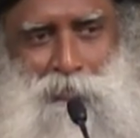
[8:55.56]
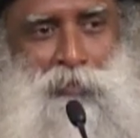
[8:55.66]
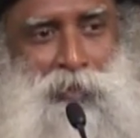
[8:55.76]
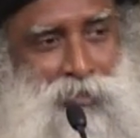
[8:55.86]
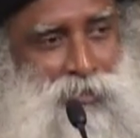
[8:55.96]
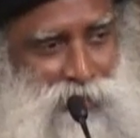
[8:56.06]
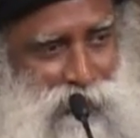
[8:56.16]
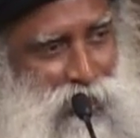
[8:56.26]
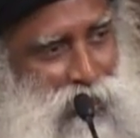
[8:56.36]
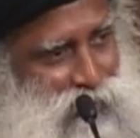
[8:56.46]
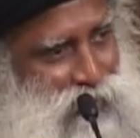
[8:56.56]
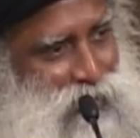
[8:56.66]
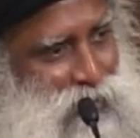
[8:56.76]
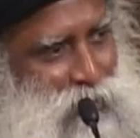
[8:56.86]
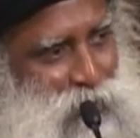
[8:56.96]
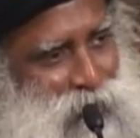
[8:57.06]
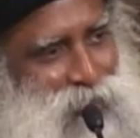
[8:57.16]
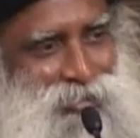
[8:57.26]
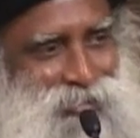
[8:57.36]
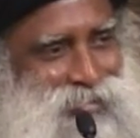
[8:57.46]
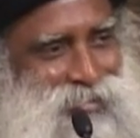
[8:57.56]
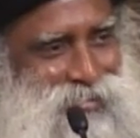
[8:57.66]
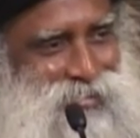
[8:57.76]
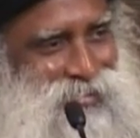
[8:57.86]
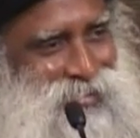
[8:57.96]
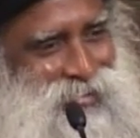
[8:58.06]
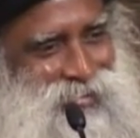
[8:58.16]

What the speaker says: Peace is the last thing that you seek, isn't it?